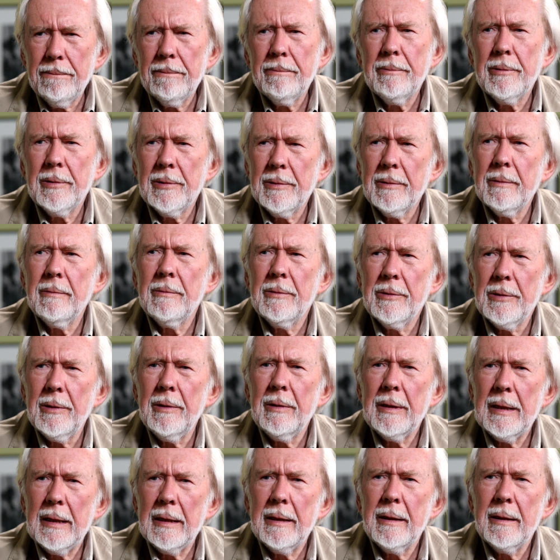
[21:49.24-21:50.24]

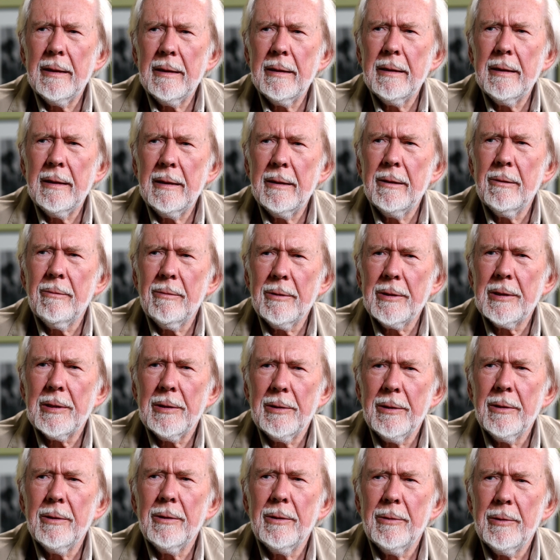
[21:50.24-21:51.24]
Certainly, it
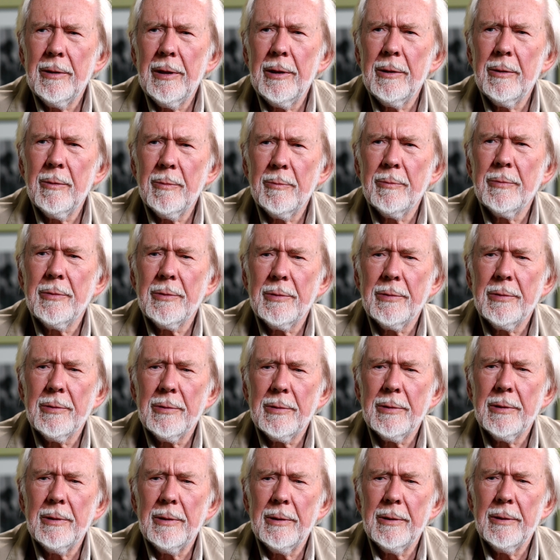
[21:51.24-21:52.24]
also
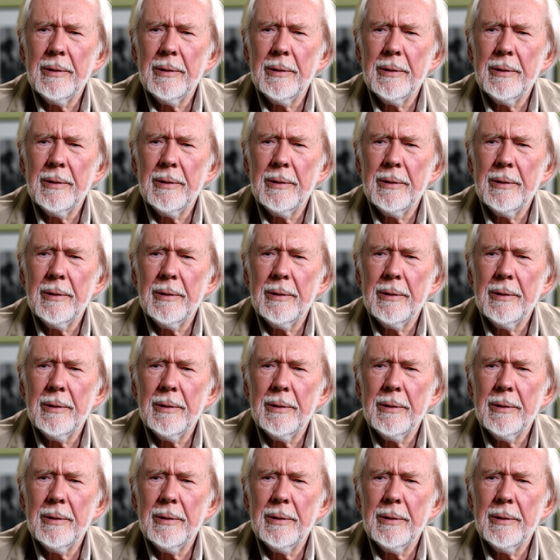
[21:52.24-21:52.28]
helps.